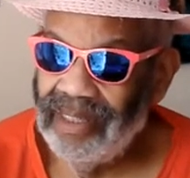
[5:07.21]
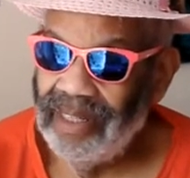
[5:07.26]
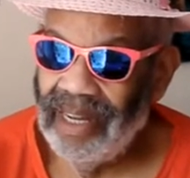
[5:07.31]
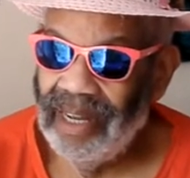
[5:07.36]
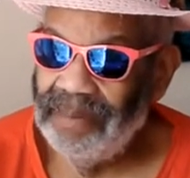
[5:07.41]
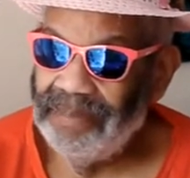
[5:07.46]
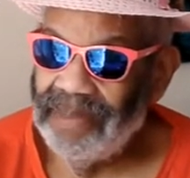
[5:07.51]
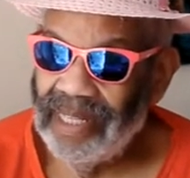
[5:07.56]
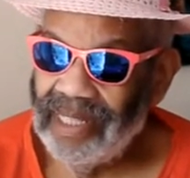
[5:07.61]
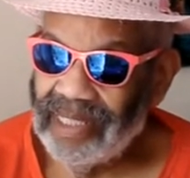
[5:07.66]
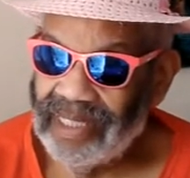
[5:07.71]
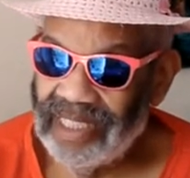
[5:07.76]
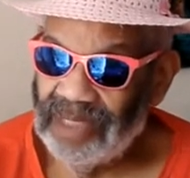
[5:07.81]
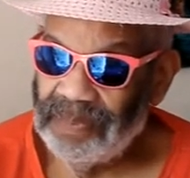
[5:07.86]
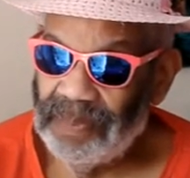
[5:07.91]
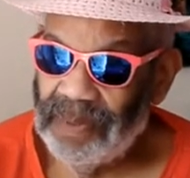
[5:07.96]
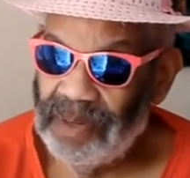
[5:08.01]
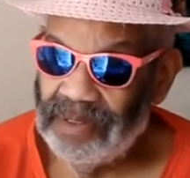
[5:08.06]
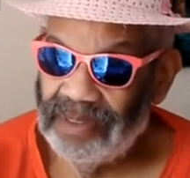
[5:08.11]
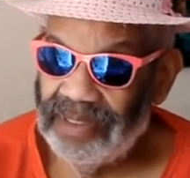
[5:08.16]
I'm not a
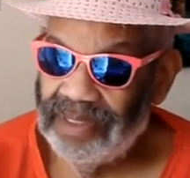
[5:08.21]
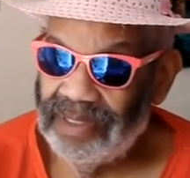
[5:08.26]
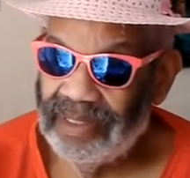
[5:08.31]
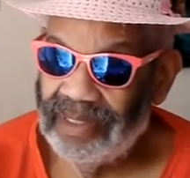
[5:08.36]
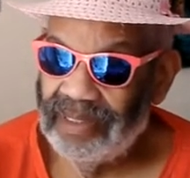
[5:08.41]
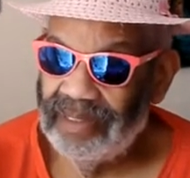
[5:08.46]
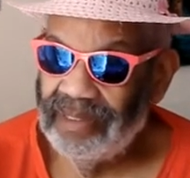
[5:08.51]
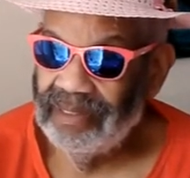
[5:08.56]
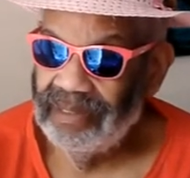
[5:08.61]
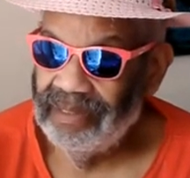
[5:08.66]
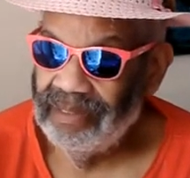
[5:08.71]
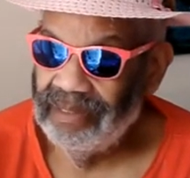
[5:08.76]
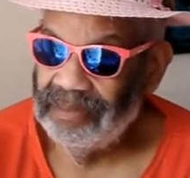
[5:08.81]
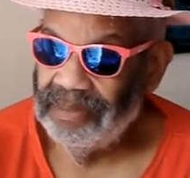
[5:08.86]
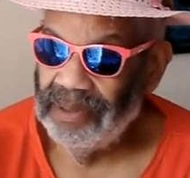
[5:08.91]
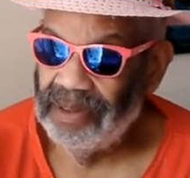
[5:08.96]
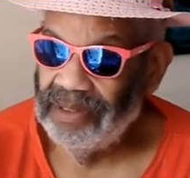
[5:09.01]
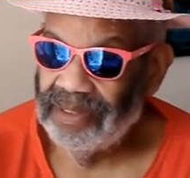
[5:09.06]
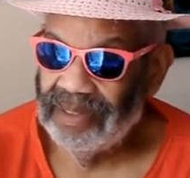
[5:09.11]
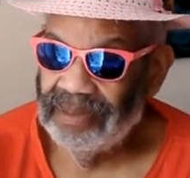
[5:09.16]
conspiracy
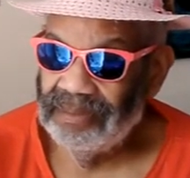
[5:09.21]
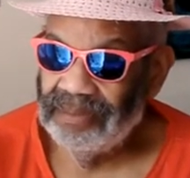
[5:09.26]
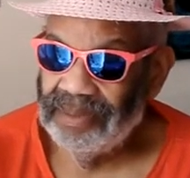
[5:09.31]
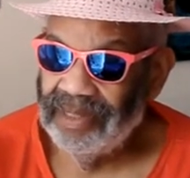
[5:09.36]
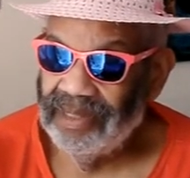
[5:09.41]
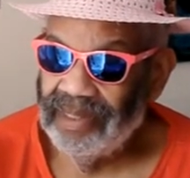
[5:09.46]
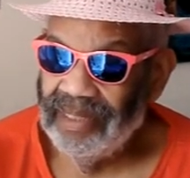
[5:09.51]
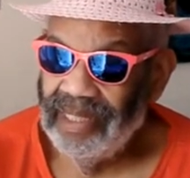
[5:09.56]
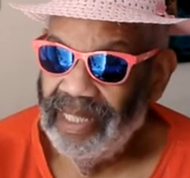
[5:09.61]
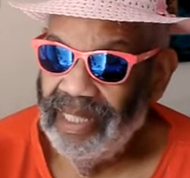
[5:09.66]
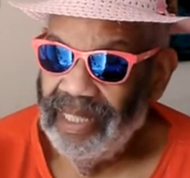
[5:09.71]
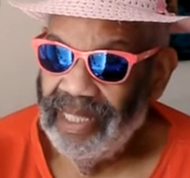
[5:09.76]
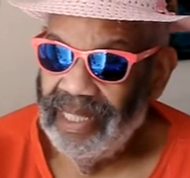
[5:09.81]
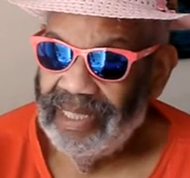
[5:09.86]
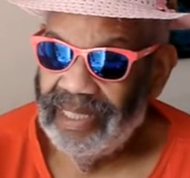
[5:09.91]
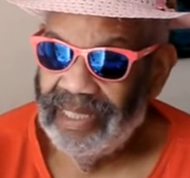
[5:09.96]
person, but it